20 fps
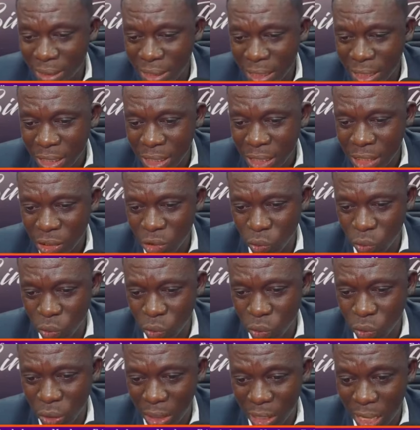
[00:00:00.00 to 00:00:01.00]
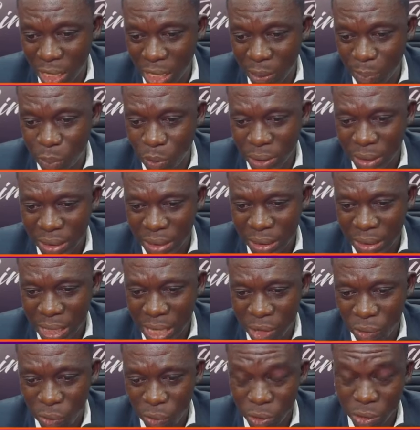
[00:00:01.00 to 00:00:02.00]
Mm-hmm. To and at a point in
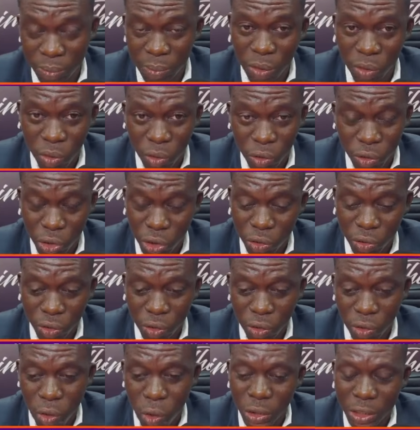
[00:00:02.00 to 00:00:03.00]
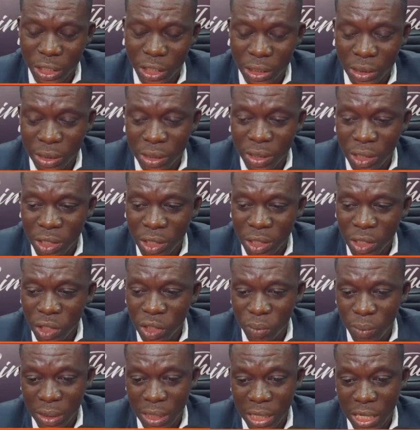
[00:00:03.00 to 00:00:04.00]
time, he was being cautioned
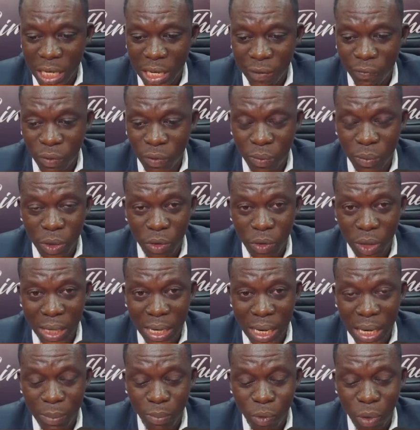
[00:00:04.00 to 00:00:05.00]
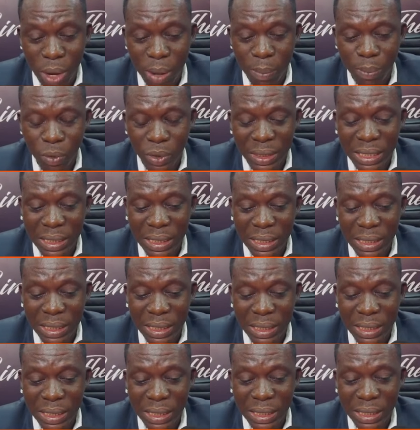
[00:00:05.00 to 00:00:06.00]
to be careful because at one point in
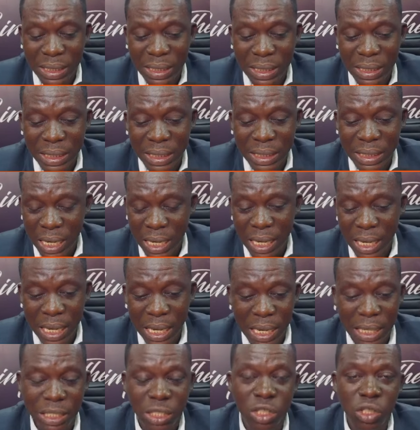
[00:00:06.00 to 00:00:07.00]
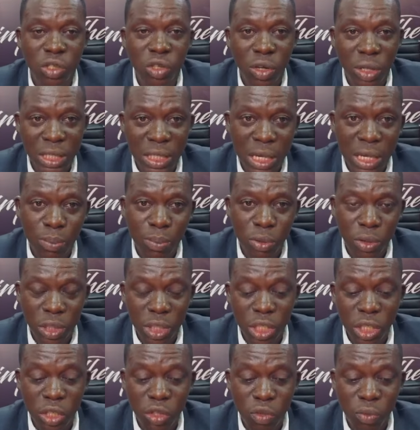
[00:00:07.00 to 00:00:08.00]
time, he is not in a
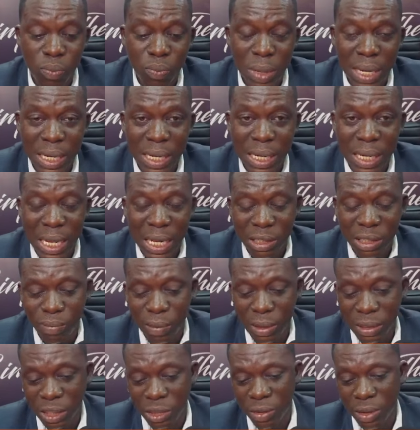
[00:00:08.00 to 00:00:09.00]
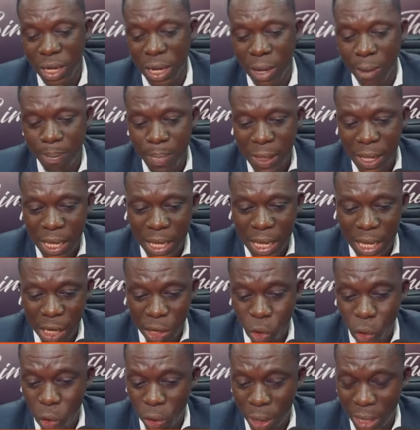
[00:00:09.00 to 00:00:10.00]
position to make that particular uh,
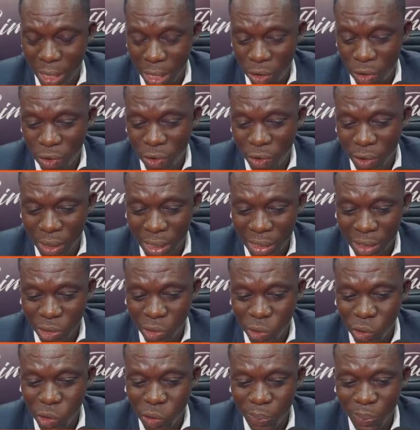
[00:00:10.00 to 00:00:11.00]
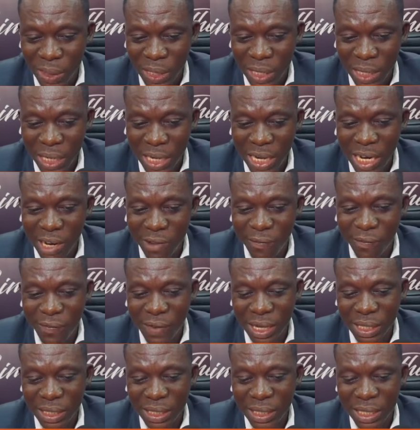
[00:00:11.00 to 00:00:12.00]
call and order. So, in
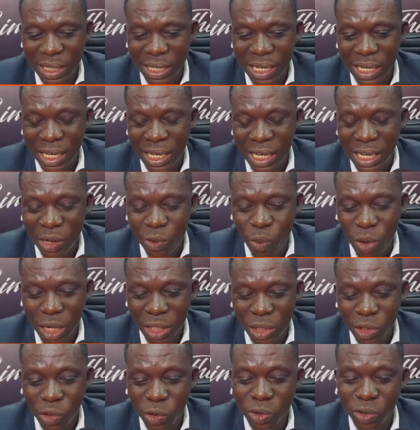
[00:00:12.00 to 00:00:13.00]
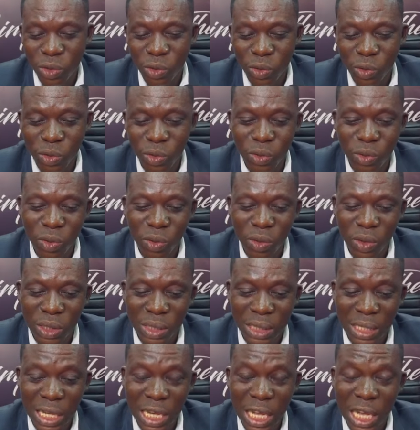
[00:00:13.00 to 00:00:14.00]
effect, he went on to
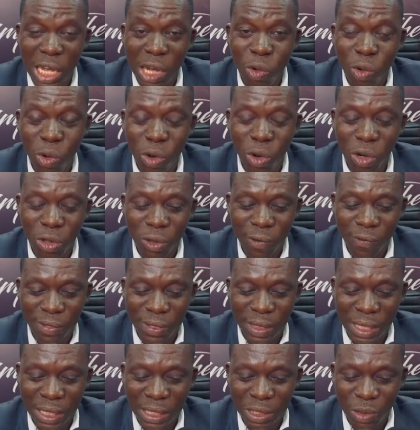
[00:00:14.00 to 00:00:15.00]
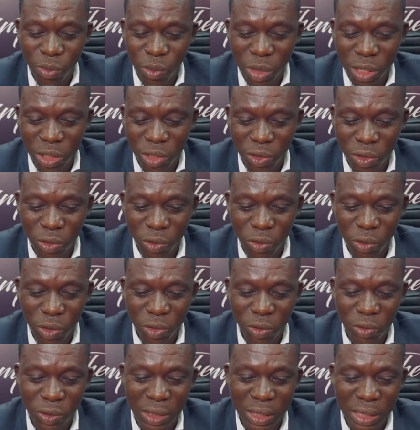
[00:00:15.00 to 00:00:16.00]
say a whole lot of things. He went on to
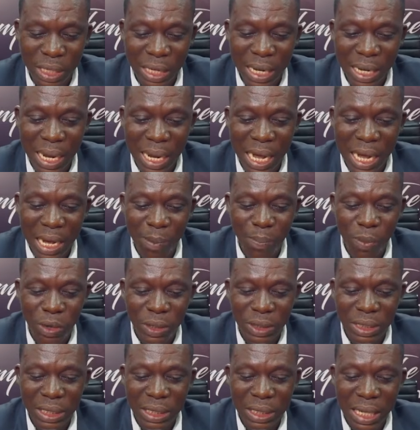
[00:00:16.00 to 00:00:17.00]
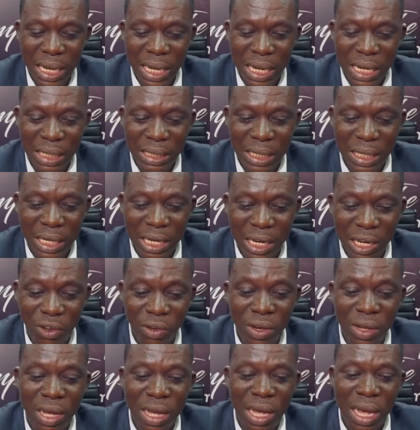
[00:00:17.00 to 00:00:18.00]
also say that at a point in time, he said, "Now,
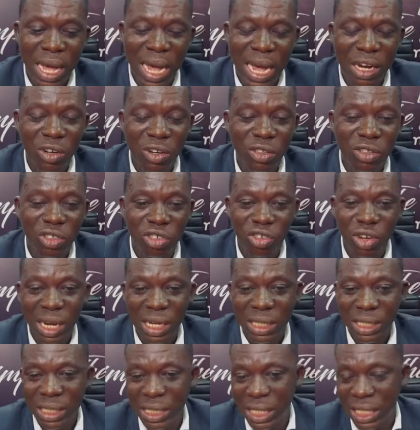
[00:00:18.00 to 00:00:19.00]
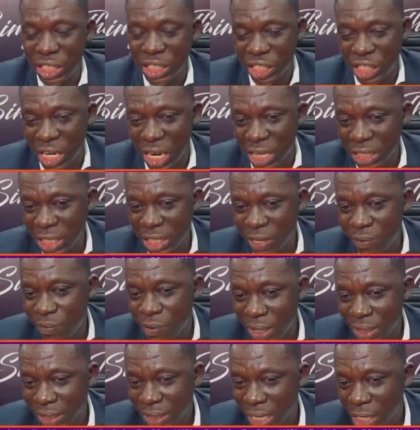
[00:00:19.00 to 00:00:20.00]
I don't trust the judge. If
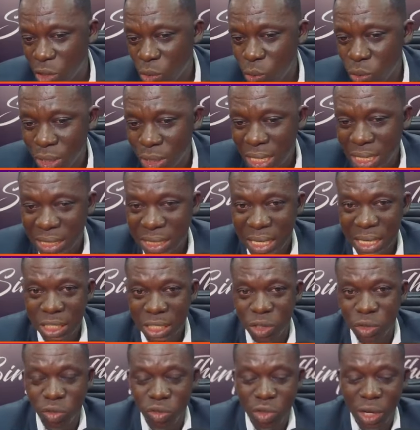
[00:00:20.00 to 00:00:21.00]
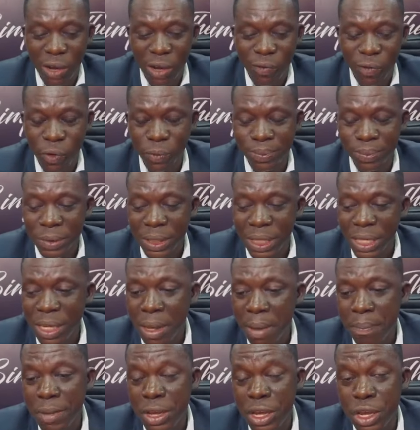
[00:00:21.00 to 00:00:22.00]
you say I don't want this case to travel
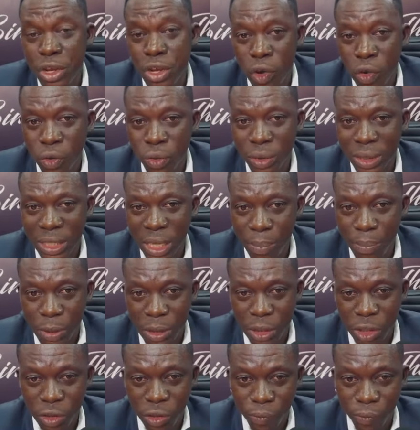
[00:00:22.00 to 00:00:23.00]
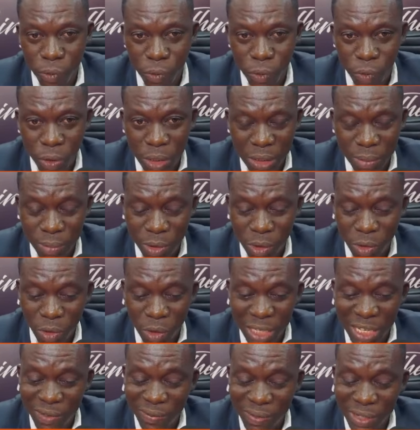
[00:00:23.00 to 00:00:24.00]
beyond submission of no case
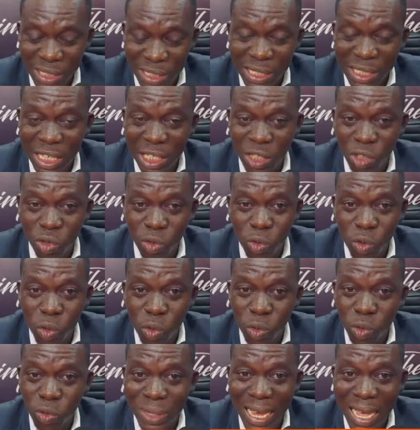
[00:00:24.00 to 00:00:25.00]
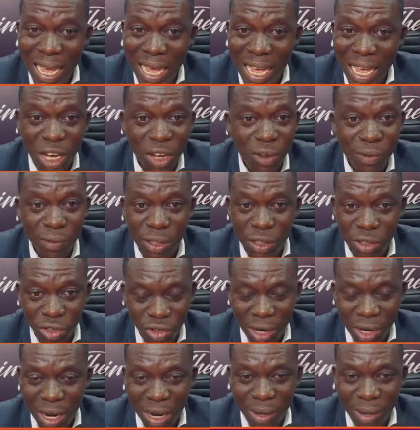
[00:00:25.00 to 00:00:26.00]
because if this case should go to the end of the
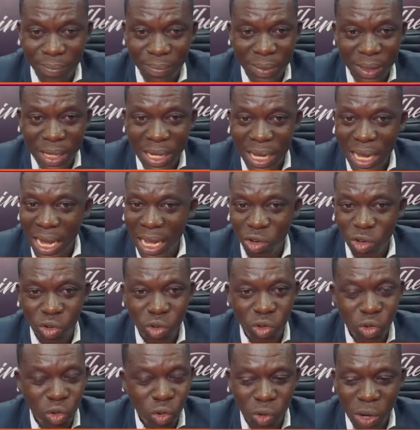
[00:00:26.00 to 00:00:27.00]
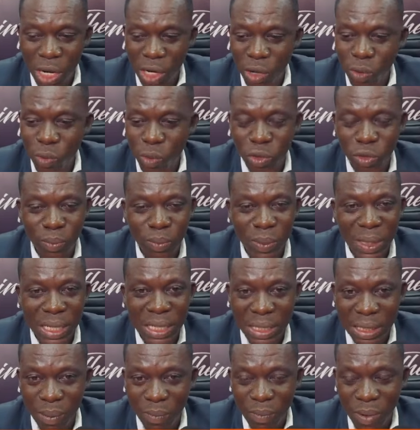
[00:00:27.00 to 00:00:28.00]
trial, I don't know. I don't want to be
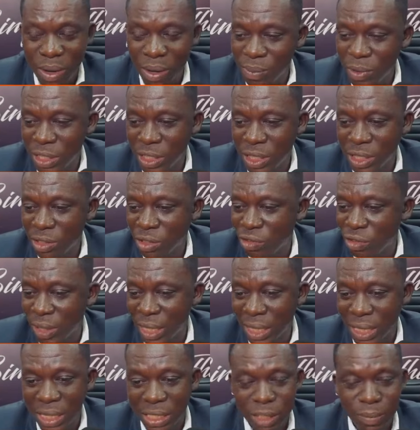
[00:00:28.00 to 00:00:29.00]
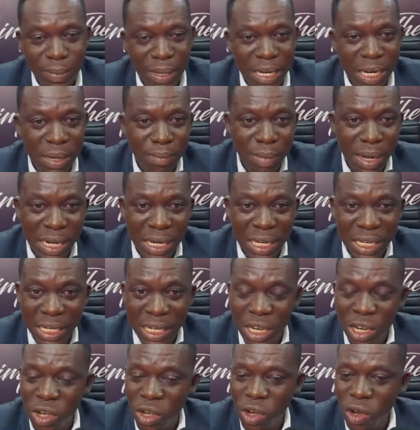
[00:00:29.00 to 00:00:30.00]
in someone and tracking spending money
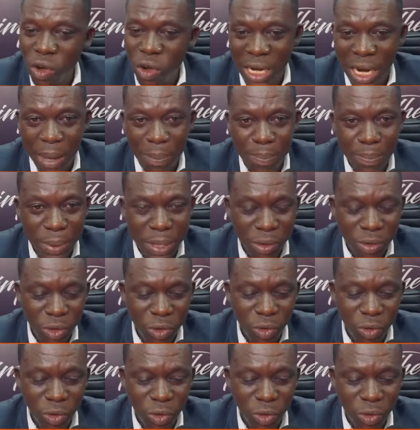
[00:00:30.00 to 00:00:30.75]
on appeal.